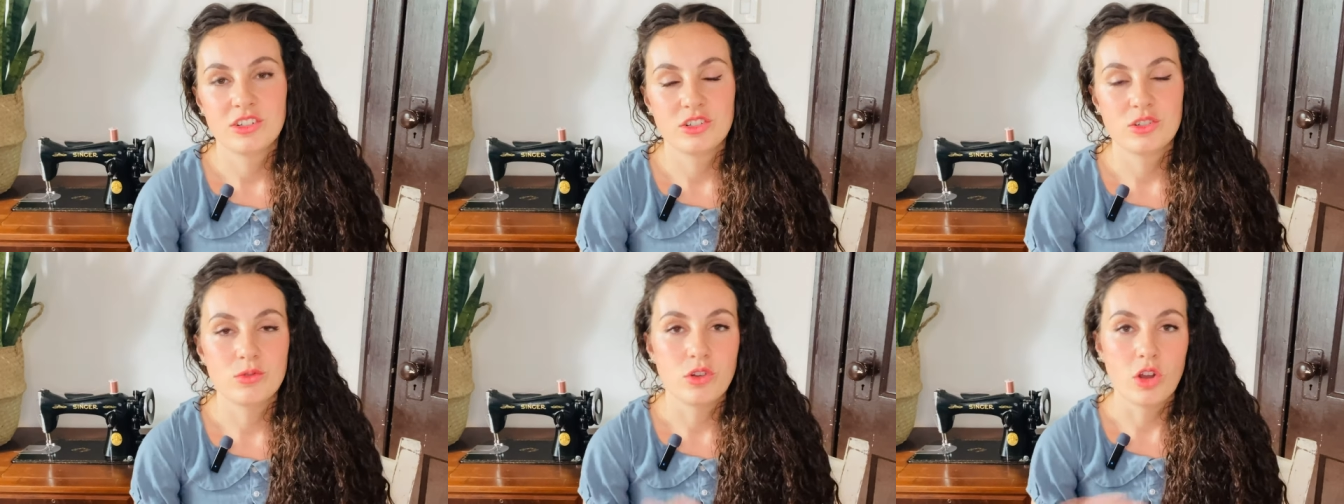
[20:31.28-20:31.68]

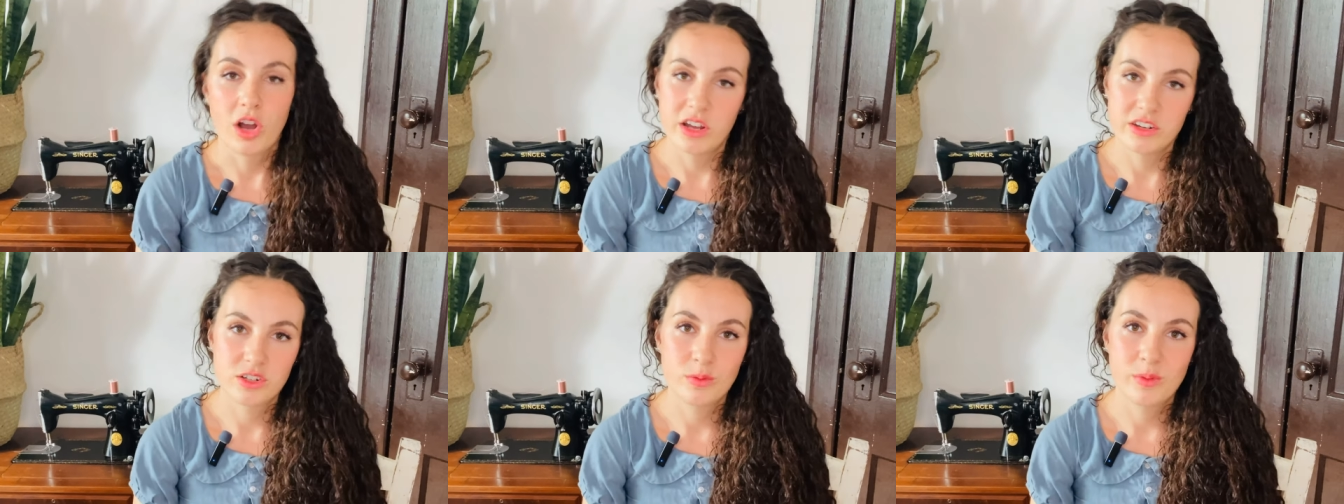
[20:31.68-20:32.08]
to
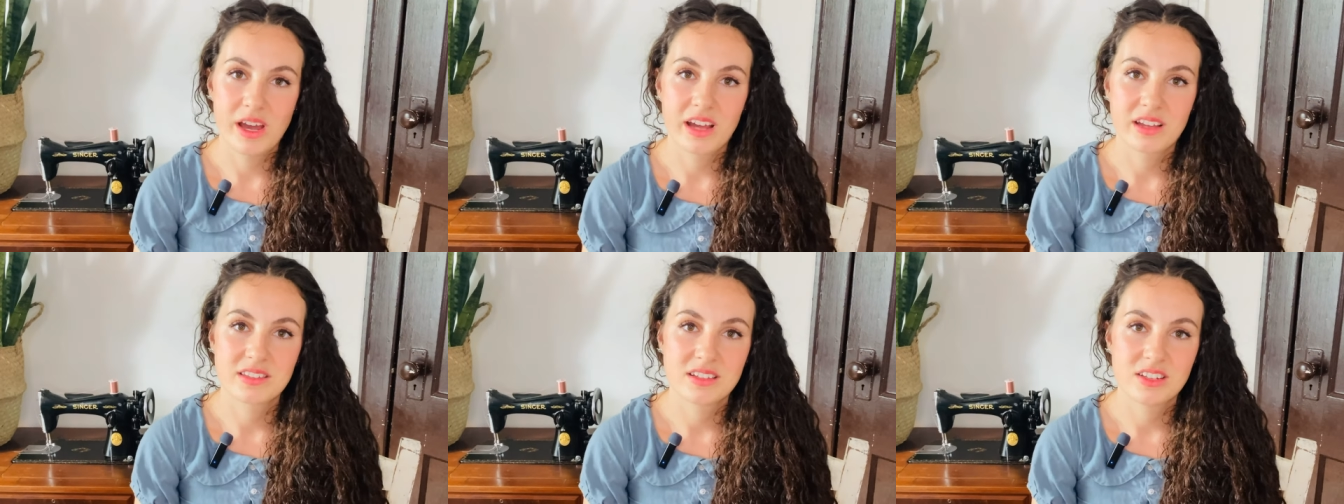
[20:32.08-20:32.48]
not do
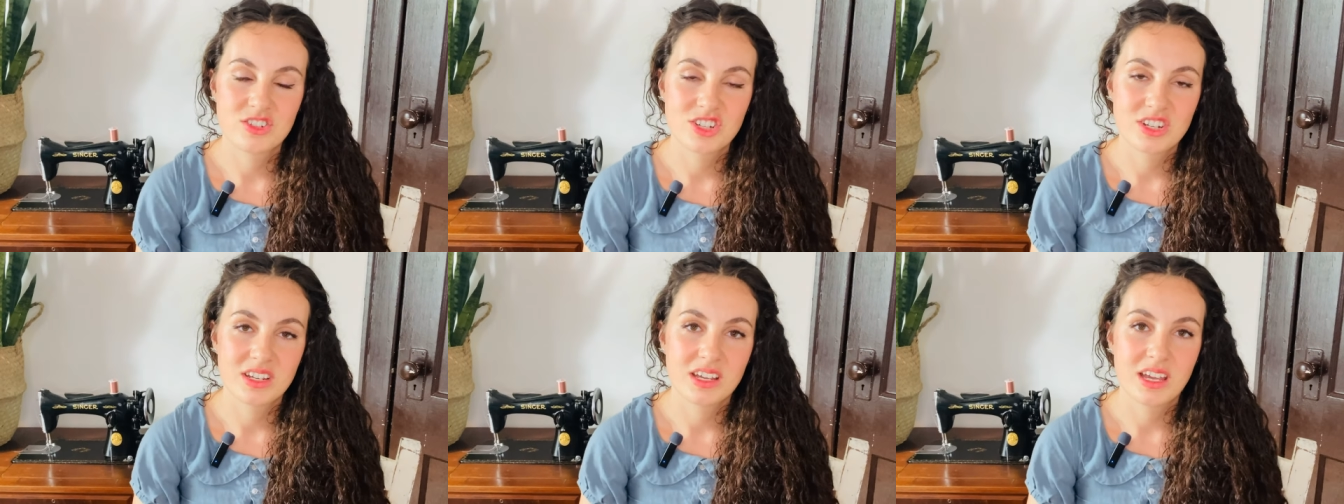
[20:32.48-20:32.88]

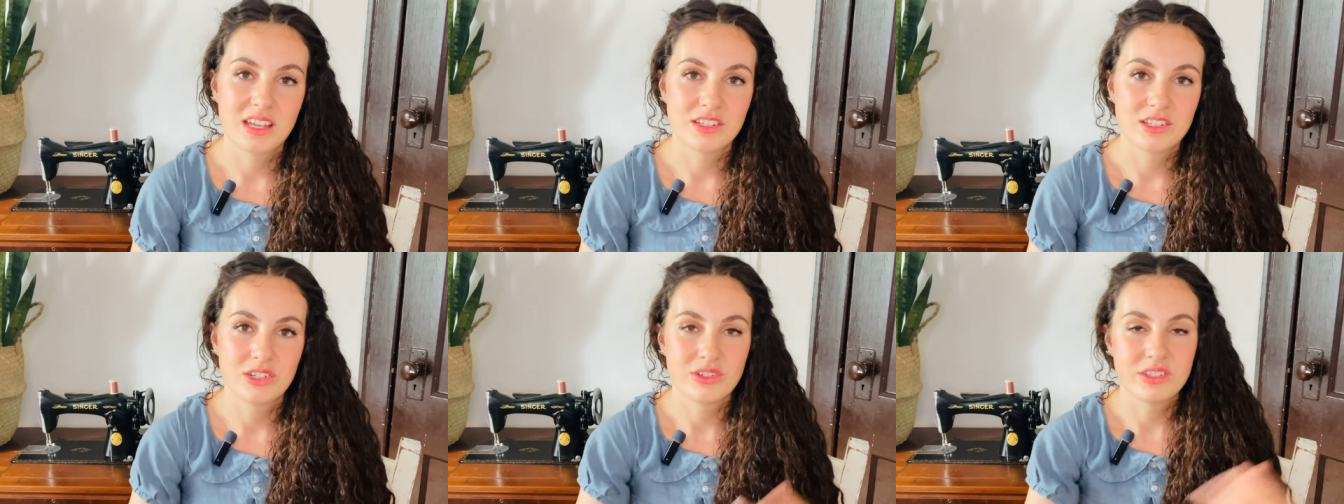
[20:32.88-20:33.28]
backstitching
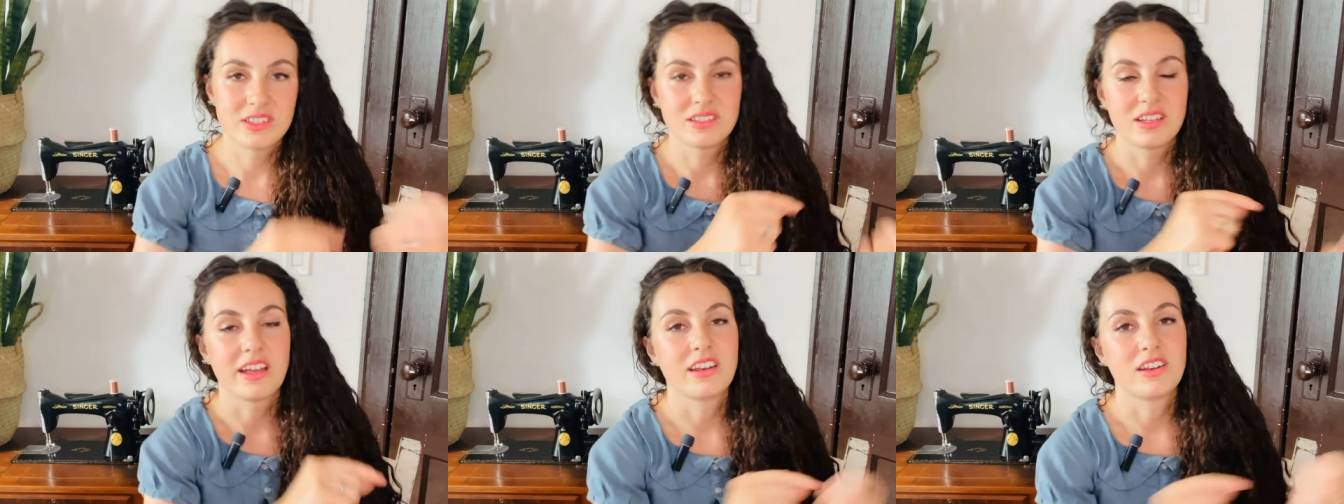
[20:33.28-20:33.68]
and to
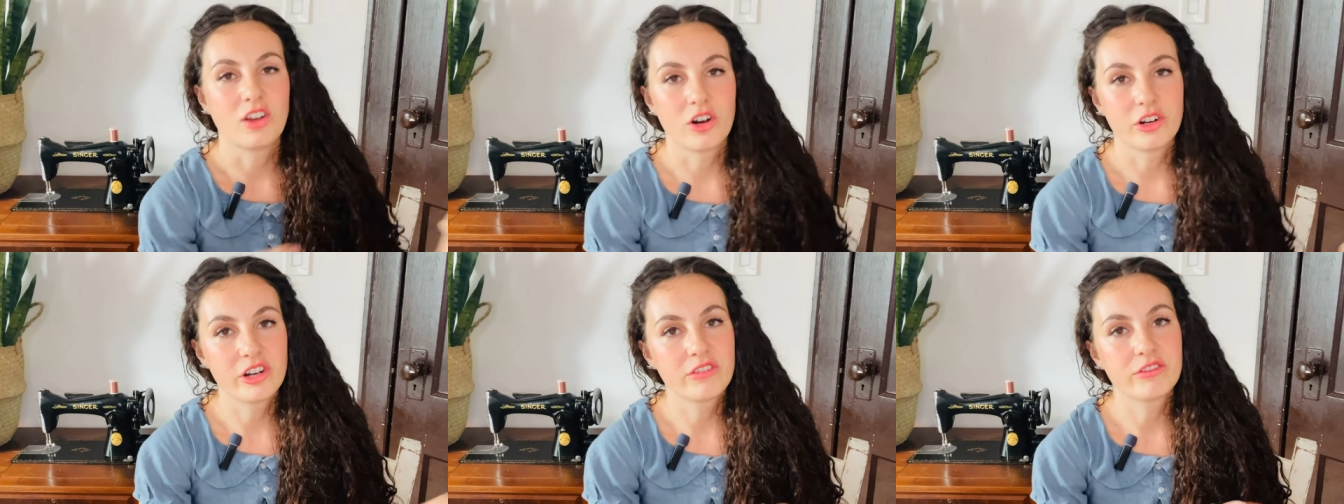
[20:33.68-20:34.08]
instead
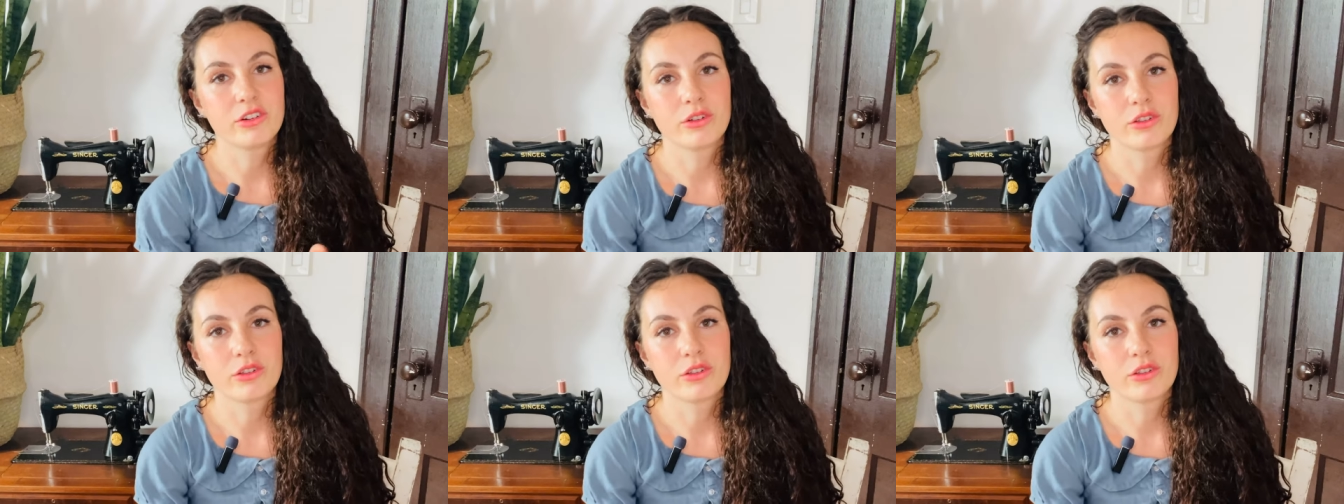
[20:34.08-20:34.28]
knot off your